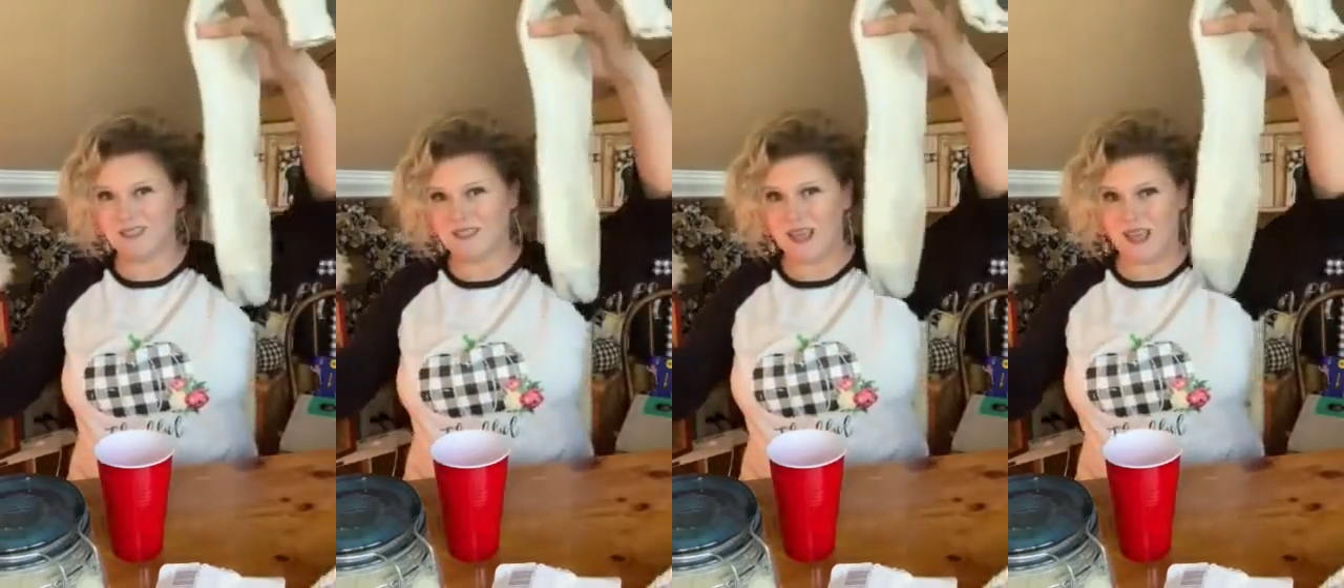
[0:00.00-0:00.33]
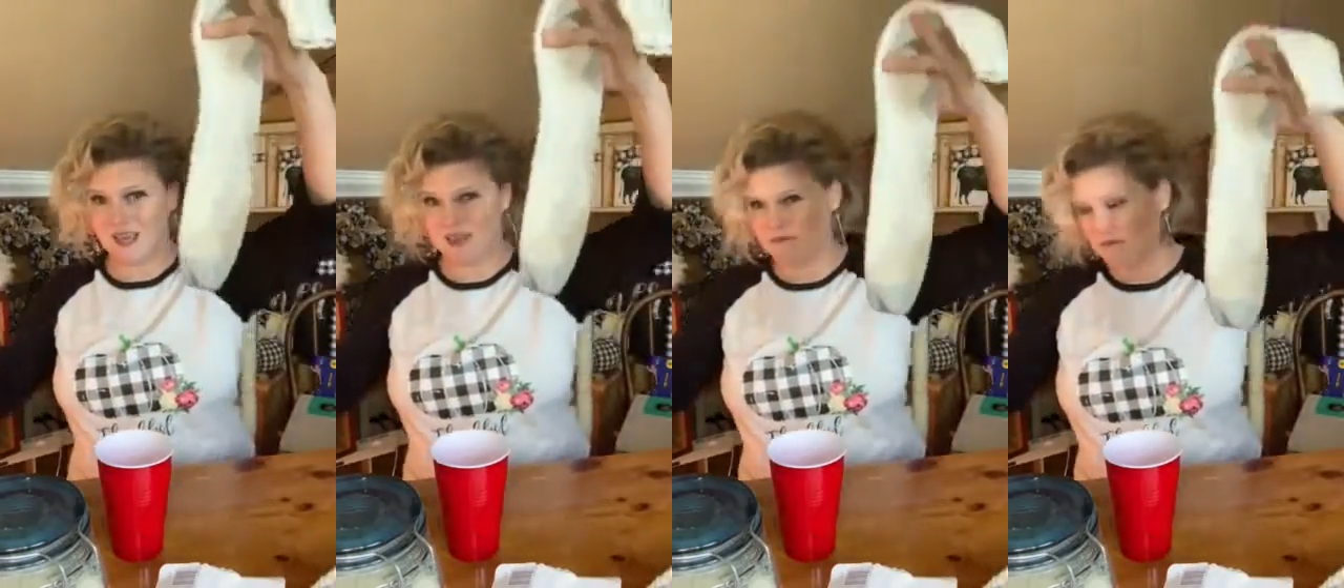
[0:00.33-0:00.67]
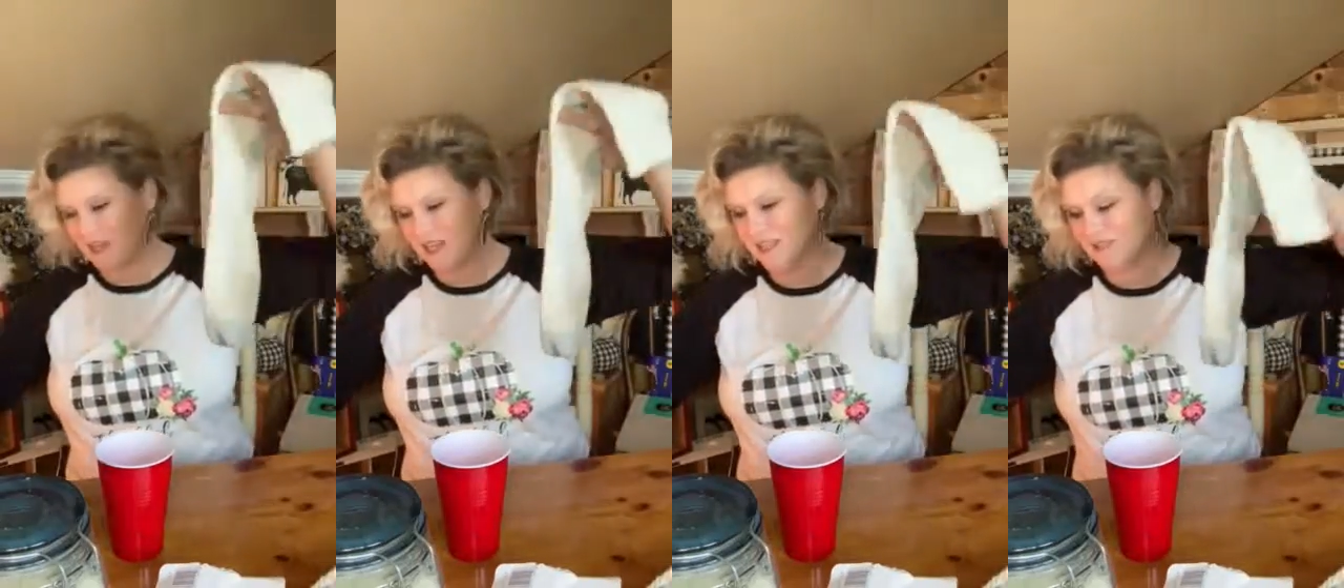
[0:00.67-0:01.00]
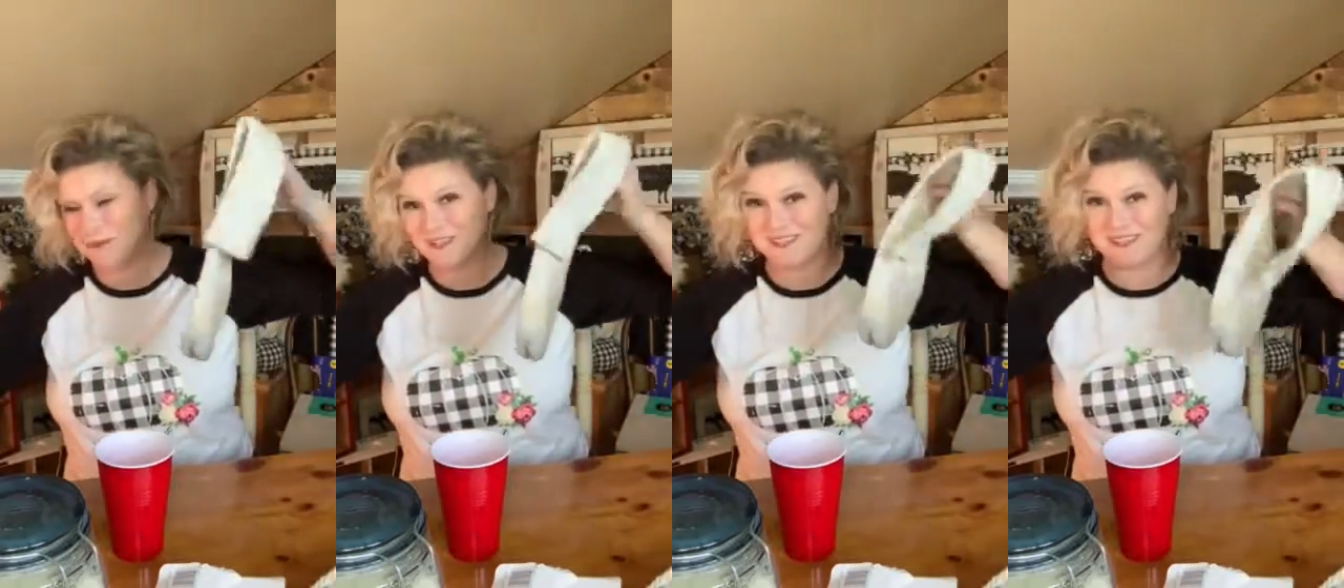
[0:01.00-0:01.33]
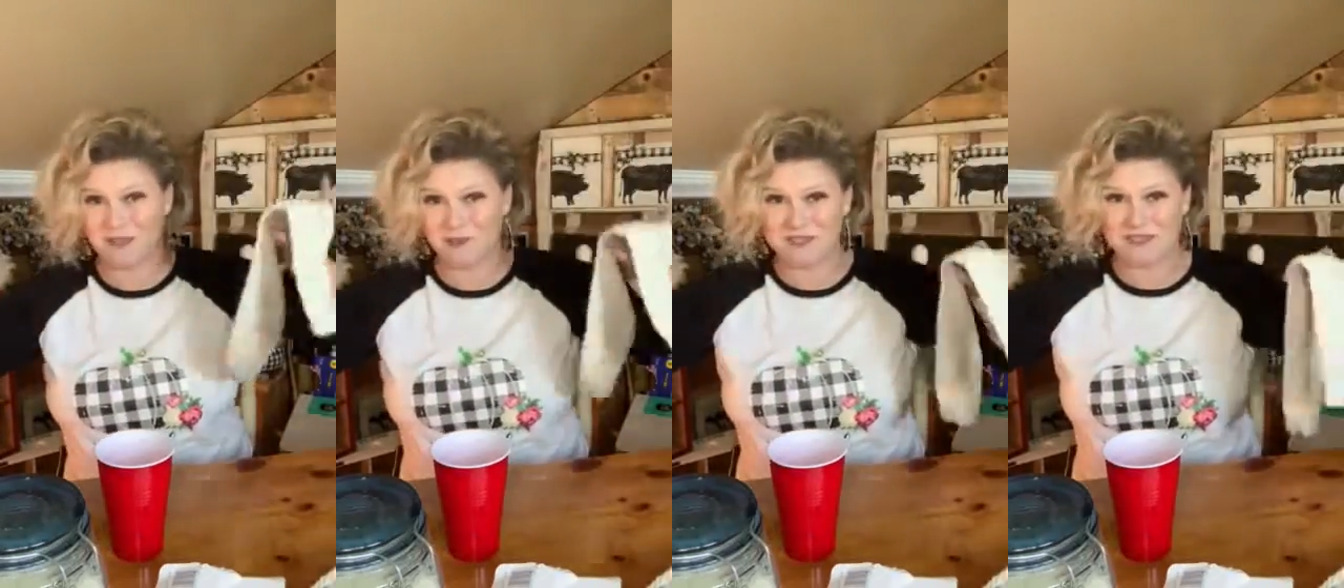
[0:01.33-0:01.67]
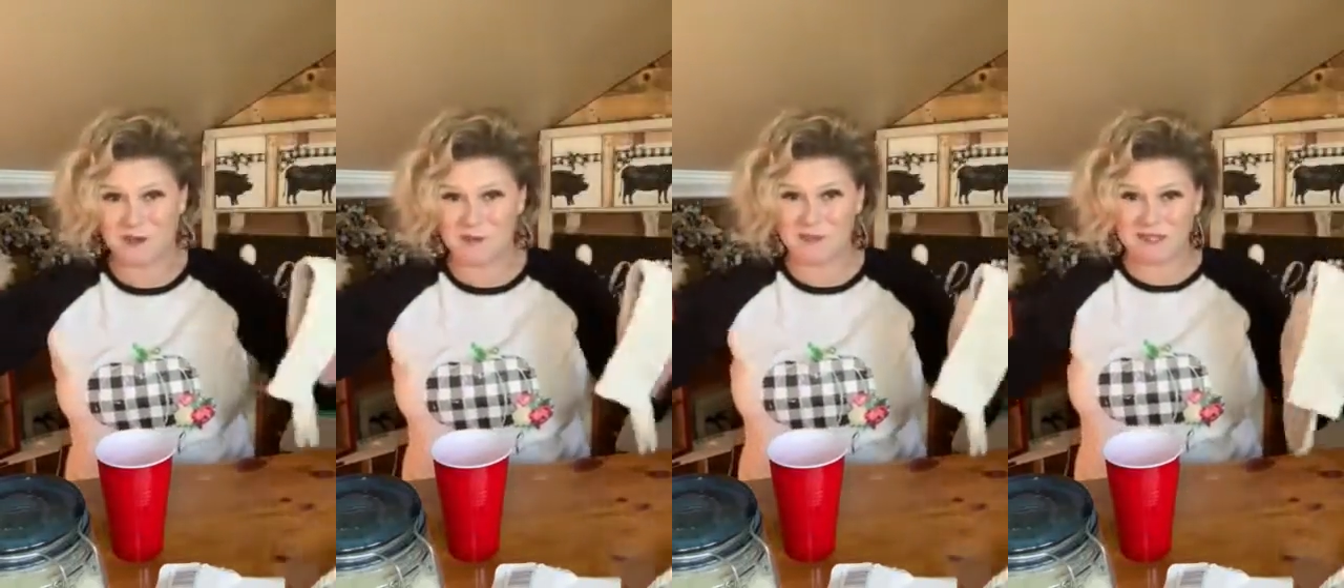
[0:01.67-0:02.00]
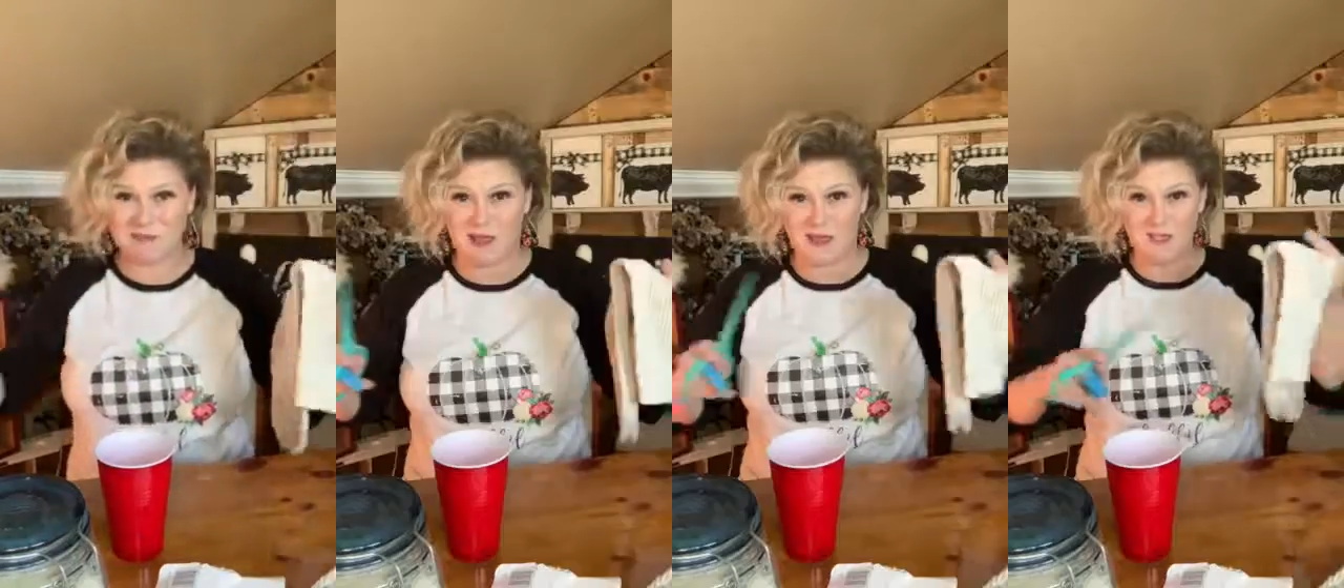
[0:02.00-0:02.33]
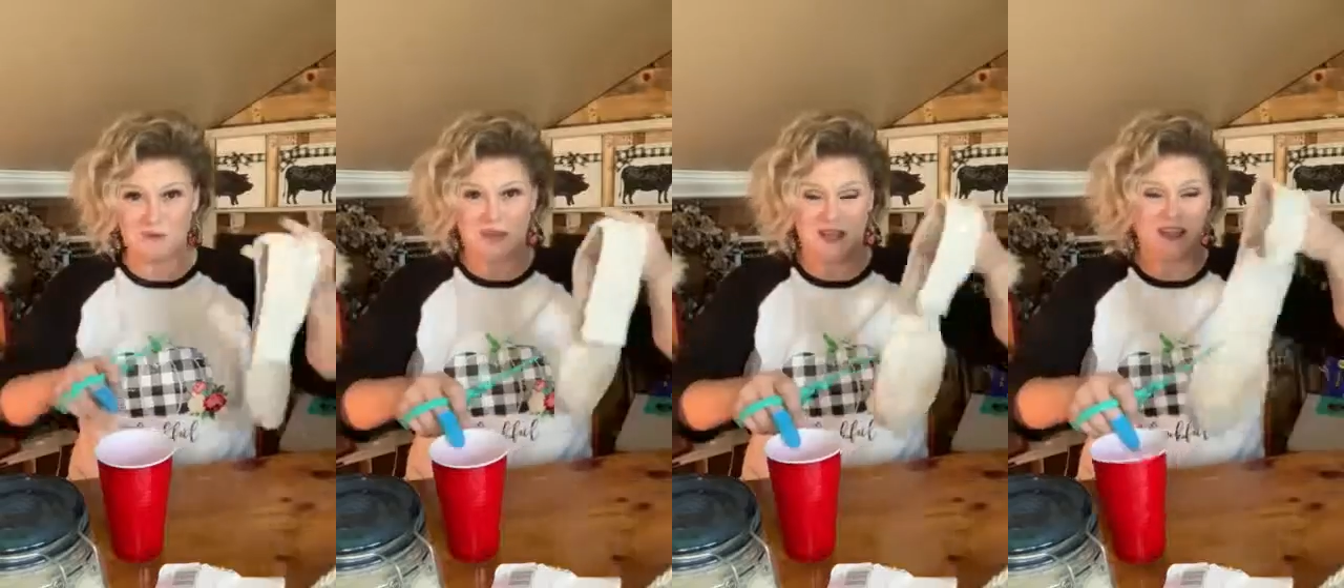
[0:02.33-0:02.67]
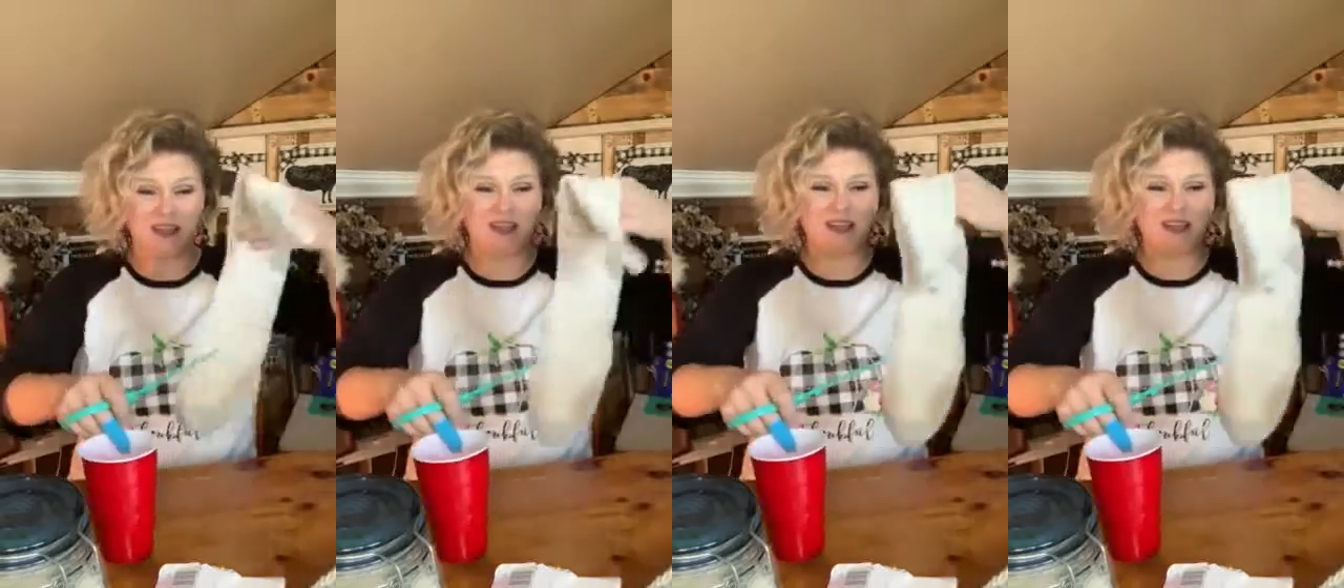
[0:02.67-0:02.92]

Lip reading: sock of my husband's that was in our mismatched bin.